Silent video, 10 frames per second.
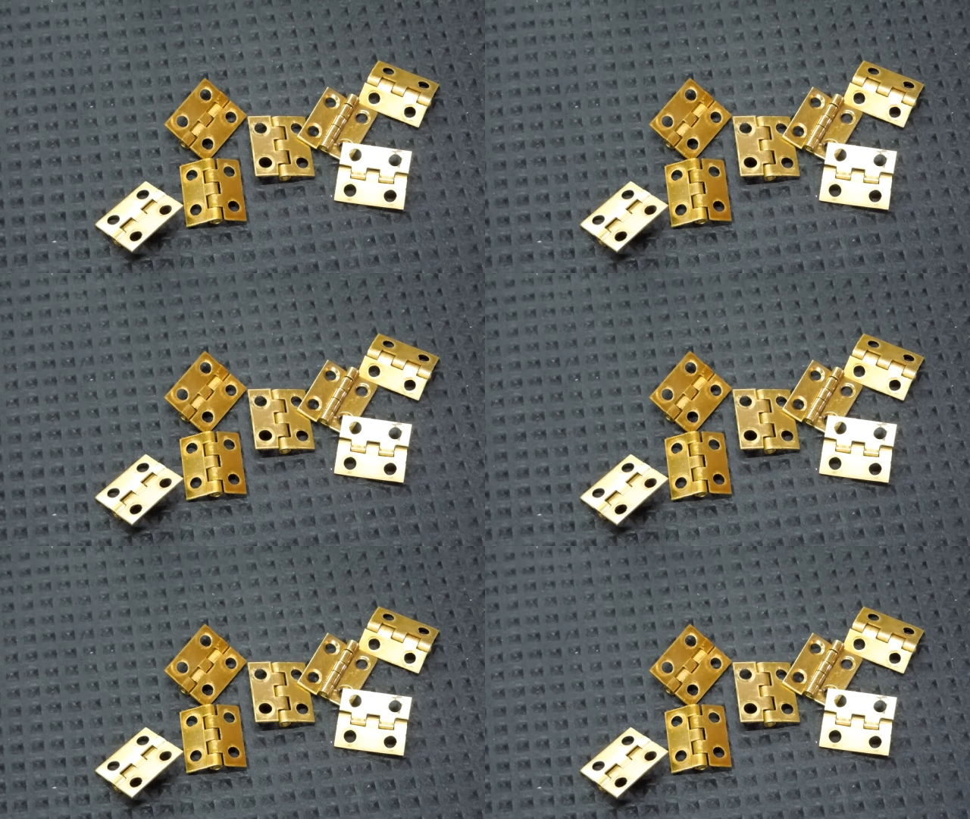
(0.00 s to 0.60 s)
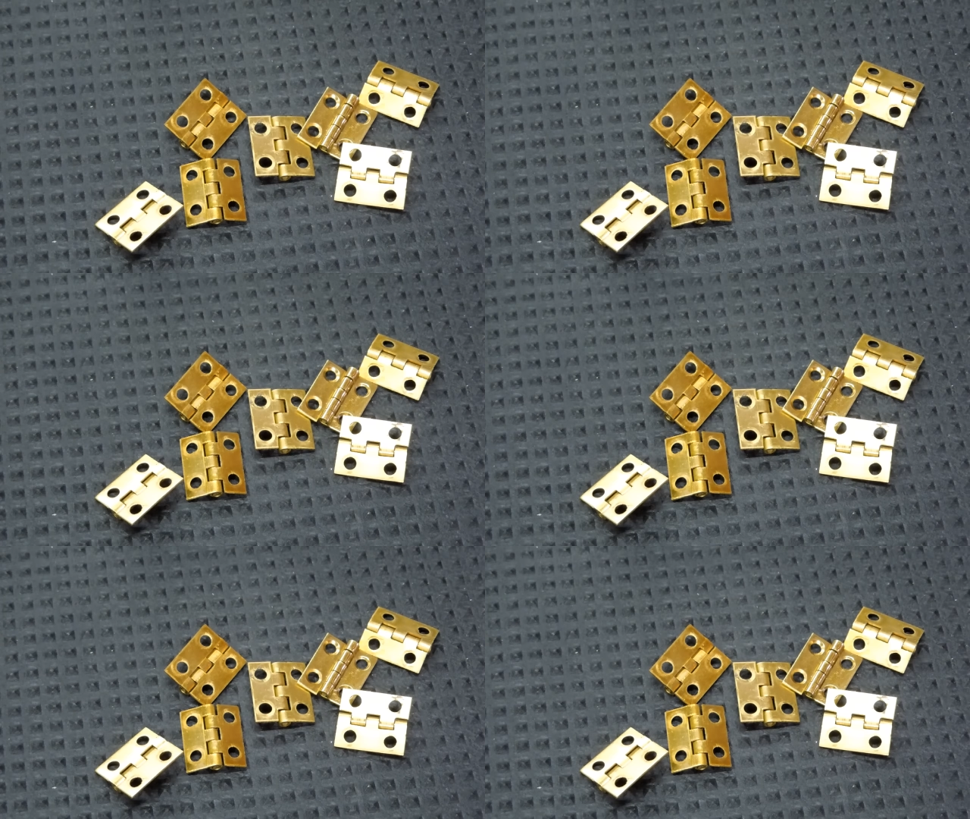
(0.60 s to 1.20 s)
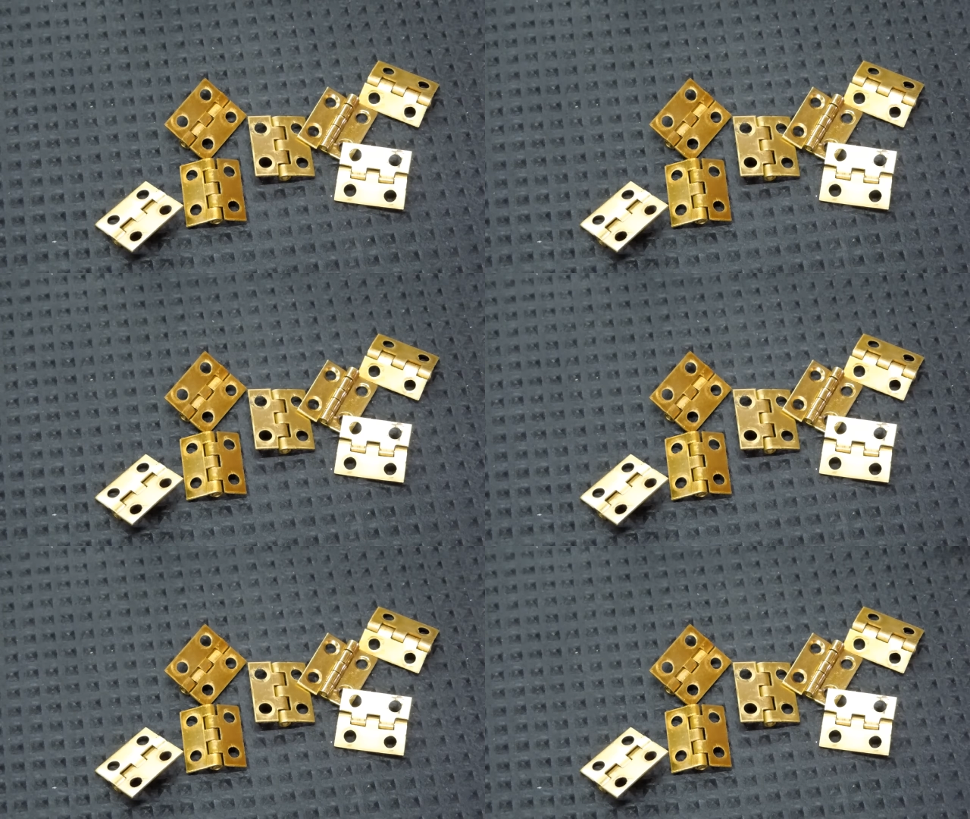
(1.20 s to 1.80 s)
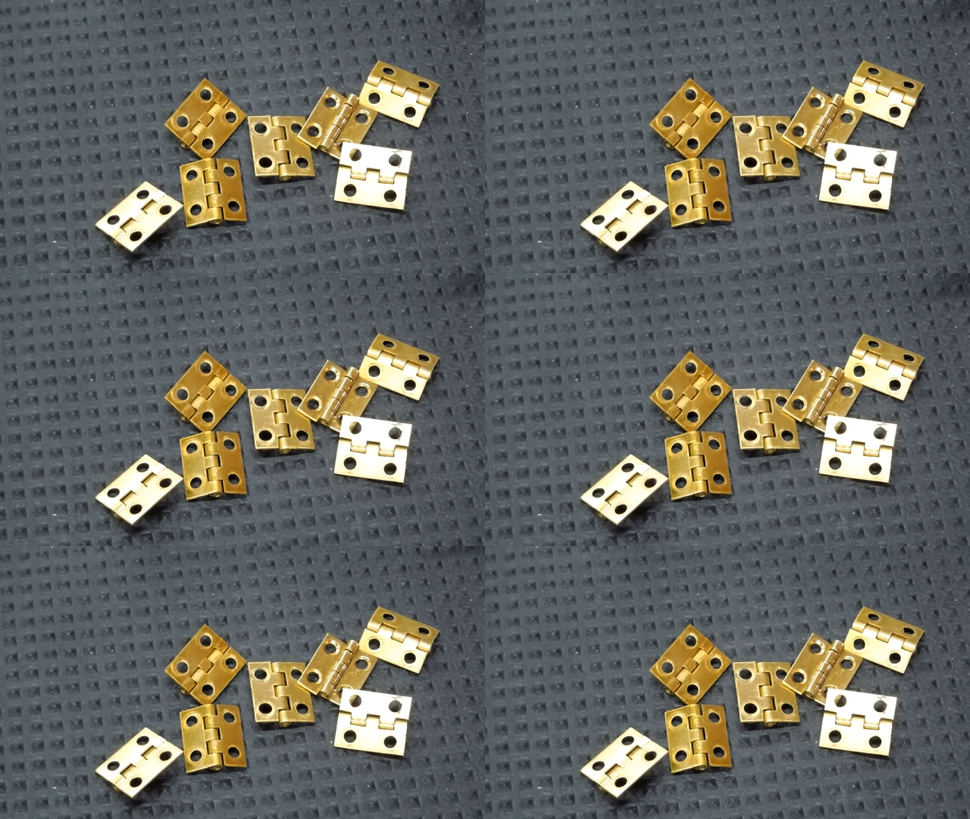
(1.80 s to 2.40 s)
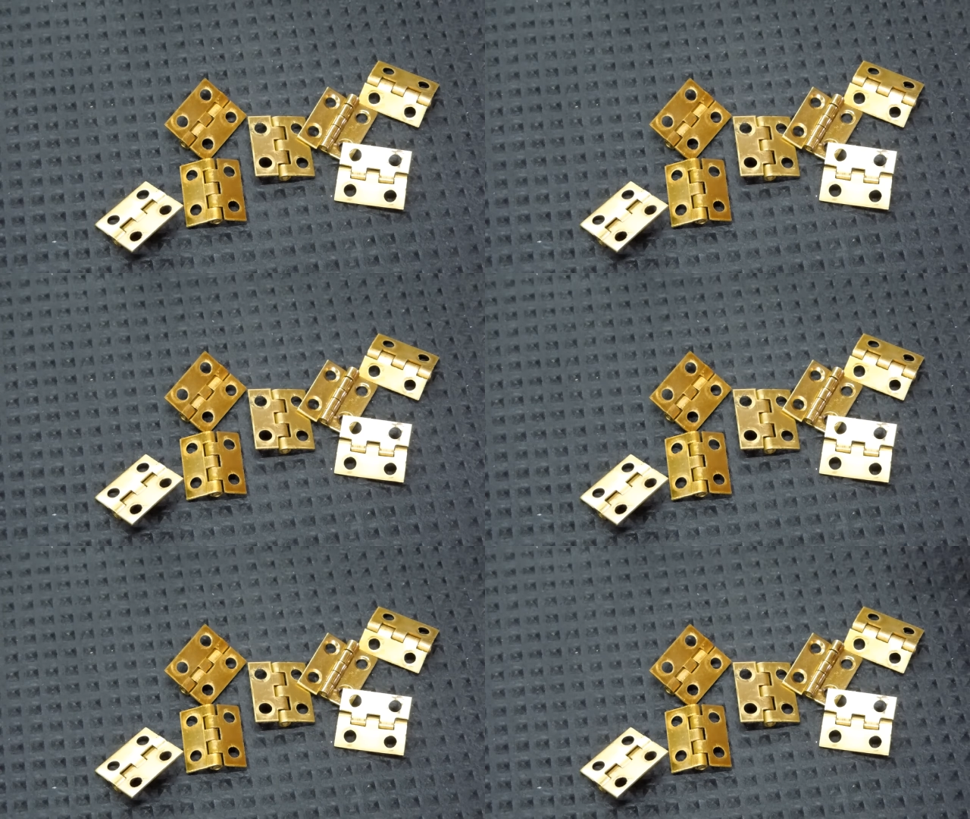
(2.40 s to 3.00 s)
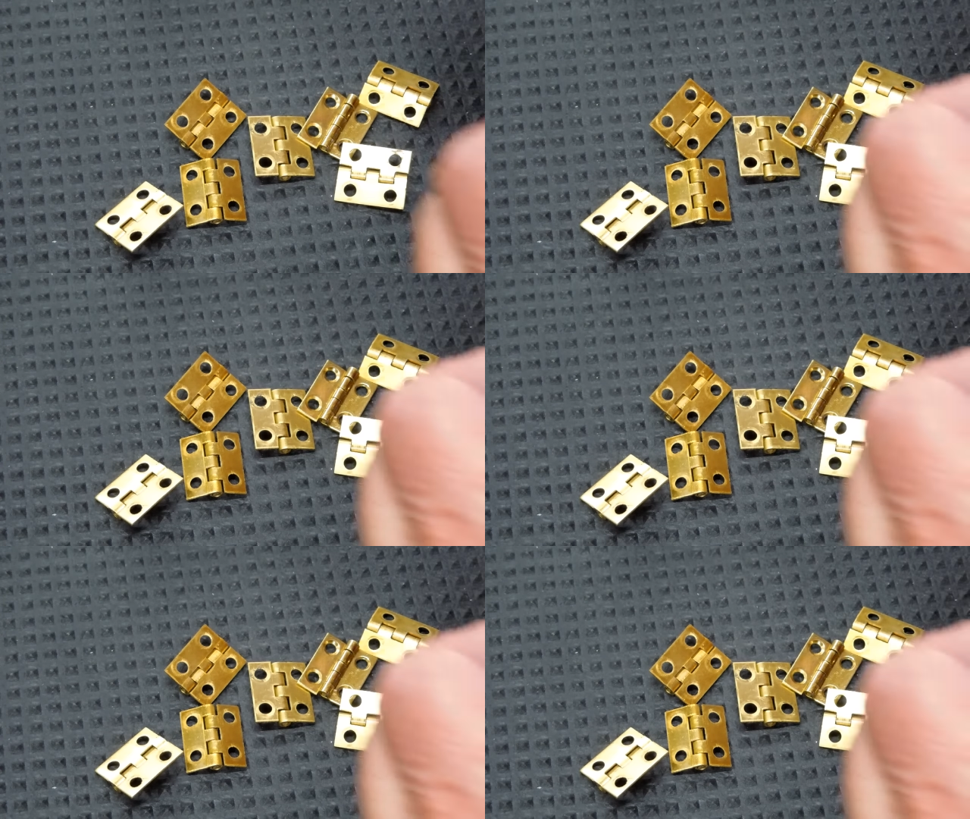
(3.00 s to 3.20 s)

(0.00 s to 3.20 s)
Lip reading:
Nobody's mouth can be seen.